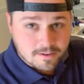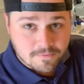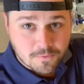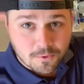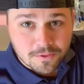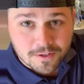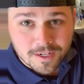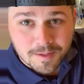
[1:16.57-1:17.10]
a
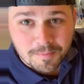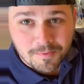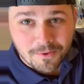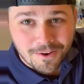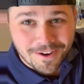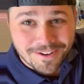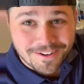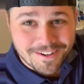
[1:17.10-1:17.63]
fourth a cup of
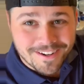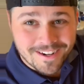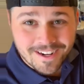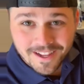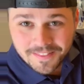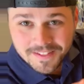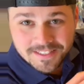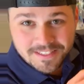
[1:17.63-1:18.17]
water,
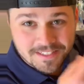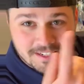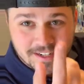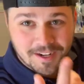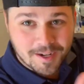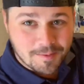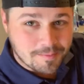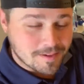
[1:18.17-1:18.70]
and this is a
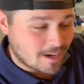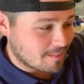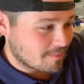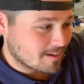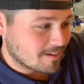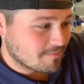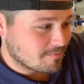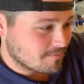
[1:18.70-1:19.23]
cup, and I think
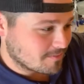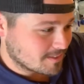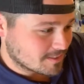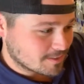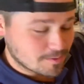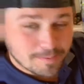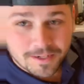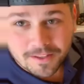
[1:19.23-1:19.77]
I, it's a
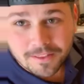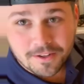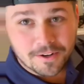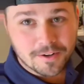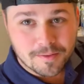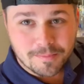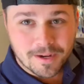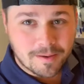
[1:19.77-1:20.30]
little bit
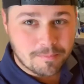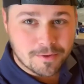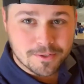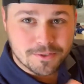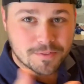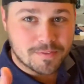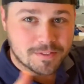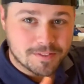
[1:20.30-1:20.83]
third, but I'm pretty
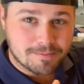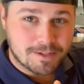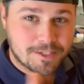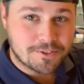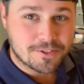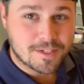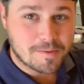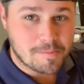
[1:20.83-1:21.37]
sure if it was a
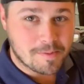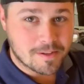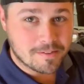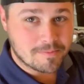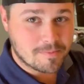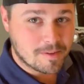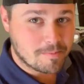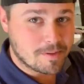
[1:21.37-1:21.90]
measuring cup, it'd be a,
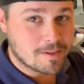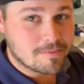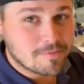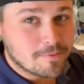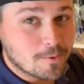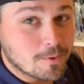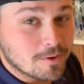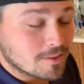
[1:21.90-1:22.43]
it'd be a
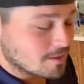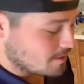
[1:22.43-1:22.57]
fourth.